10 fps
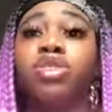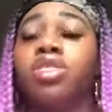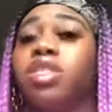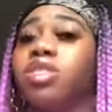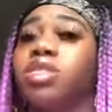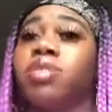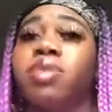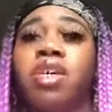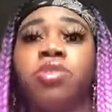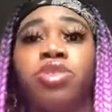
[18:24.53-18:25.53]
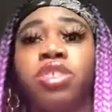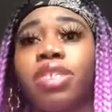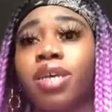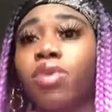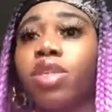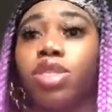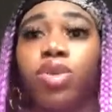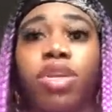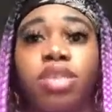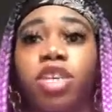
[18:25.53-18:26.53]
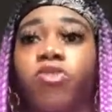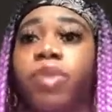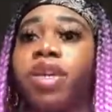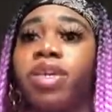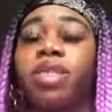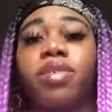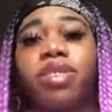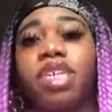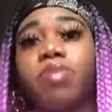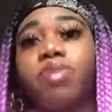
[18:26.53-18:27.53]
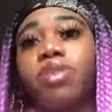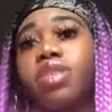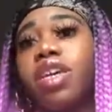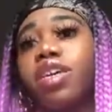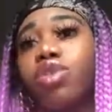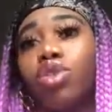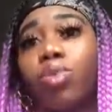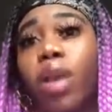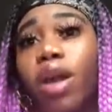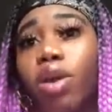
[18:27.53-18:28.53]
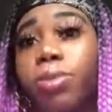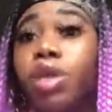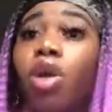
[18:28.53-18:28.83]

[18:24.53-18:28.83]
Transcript: and sometimes you're just not going to enjoy yourself because of the type of person that you're around,